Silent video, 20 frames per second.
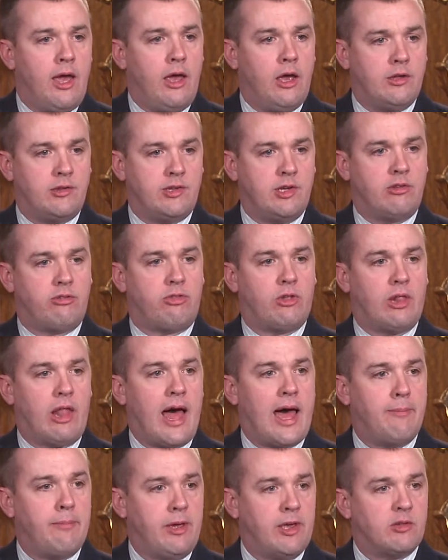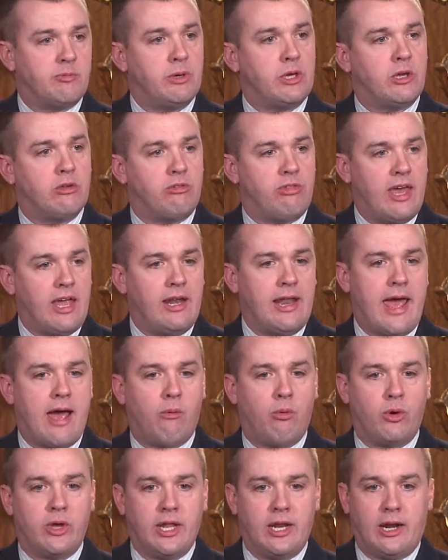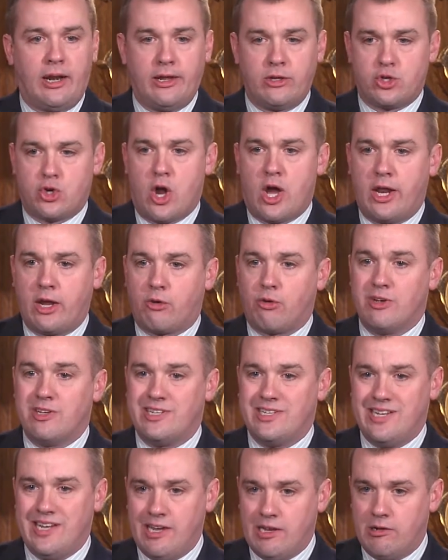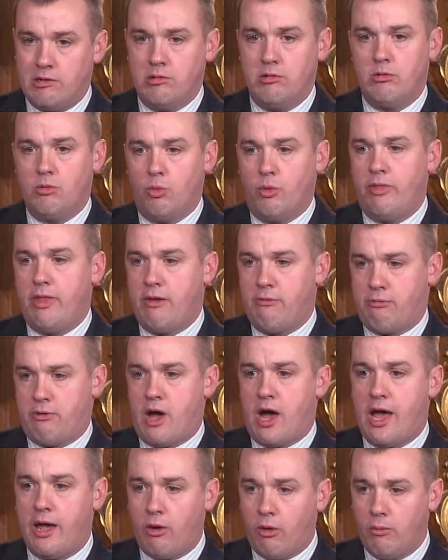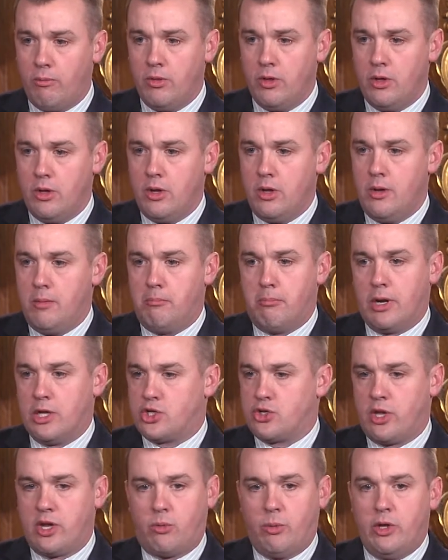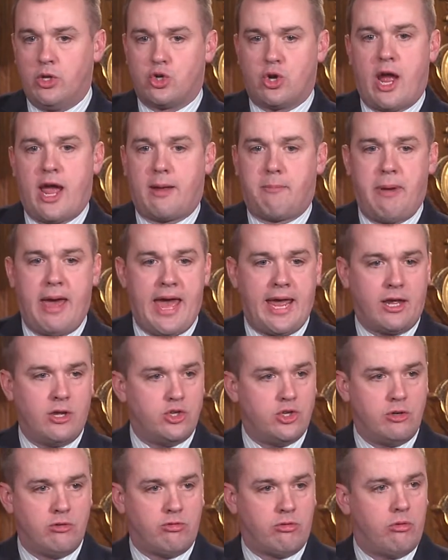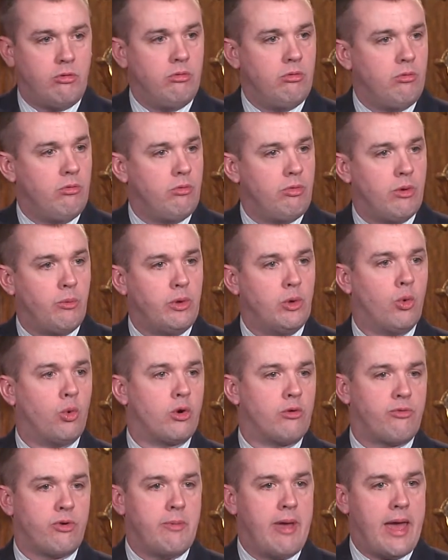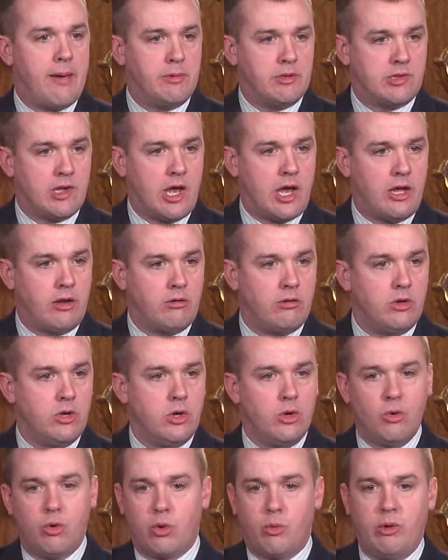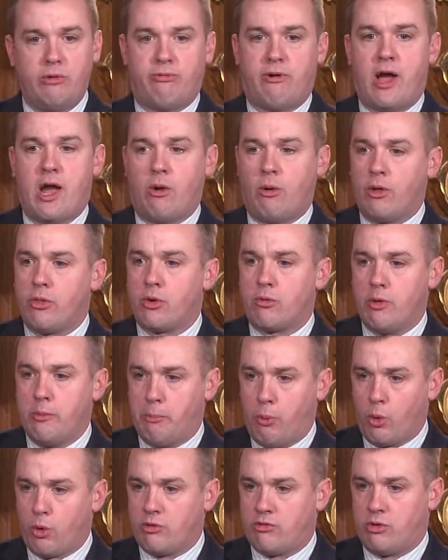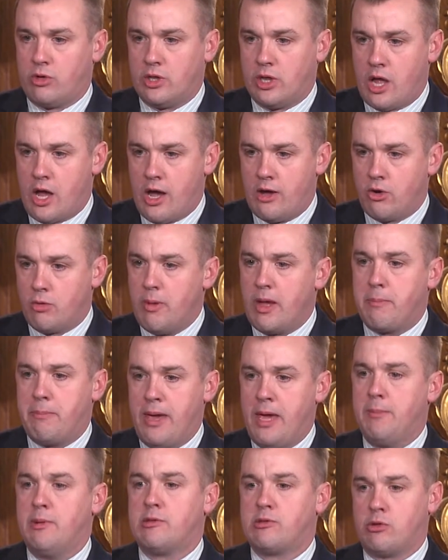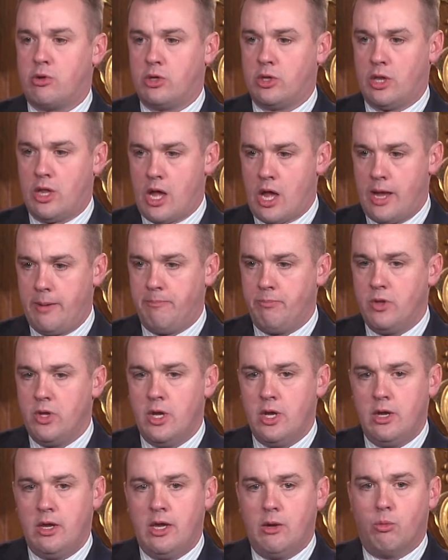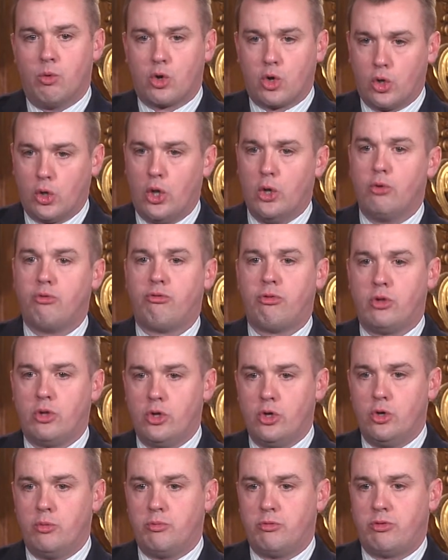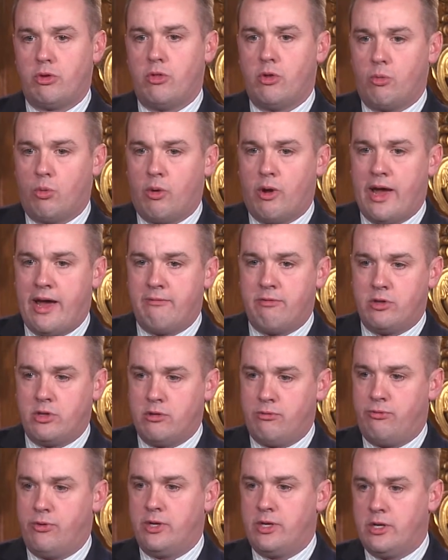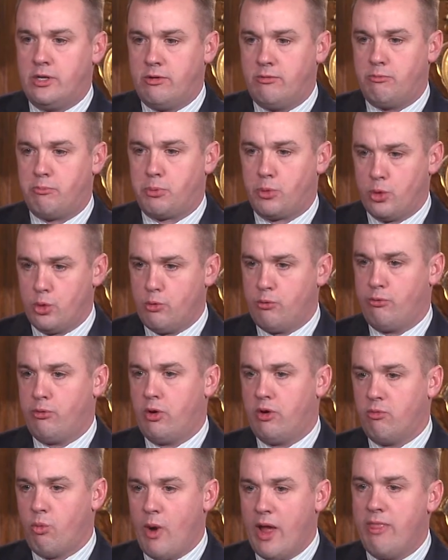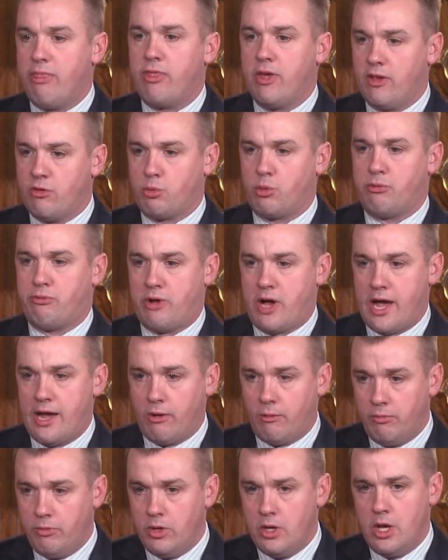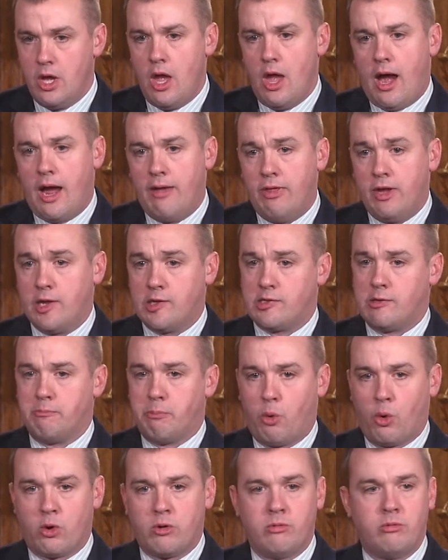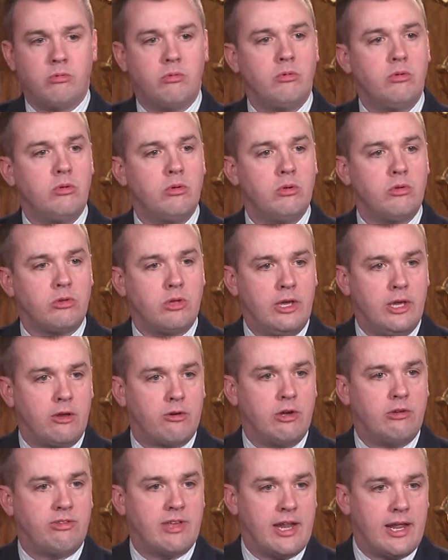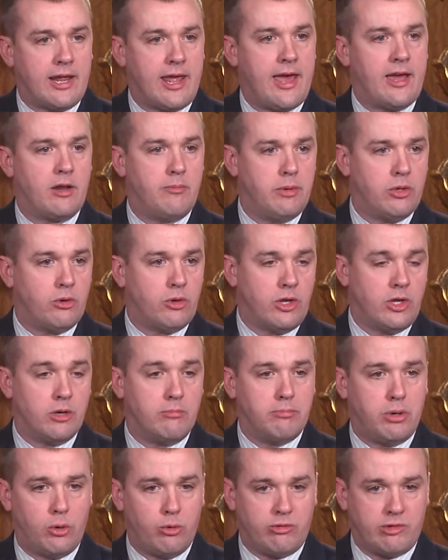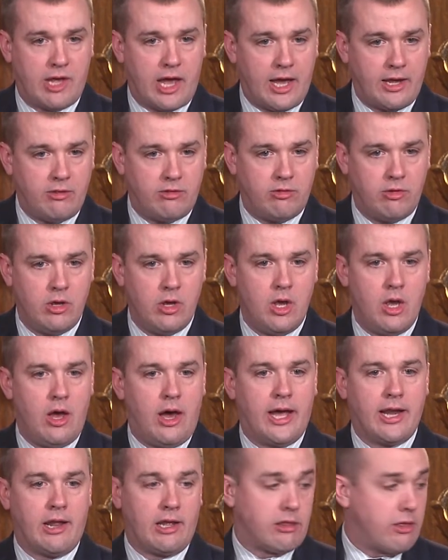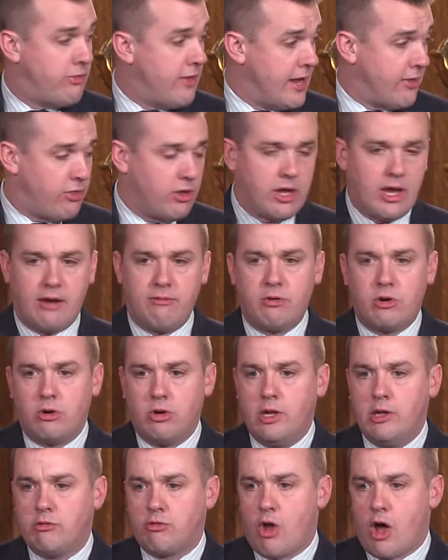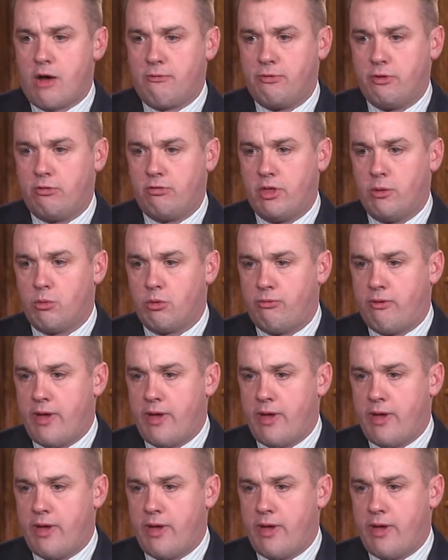assists the lobbyists because they now will get an electronic receipt when they file. Much like we track packages that we order from Amazon or we file other reports online or make payments online, it will close the loop so that we'll have a definitive proof of when things were filed. I think it's important to increase that accountability on both sides. I'd like to thank the governor and his office. They were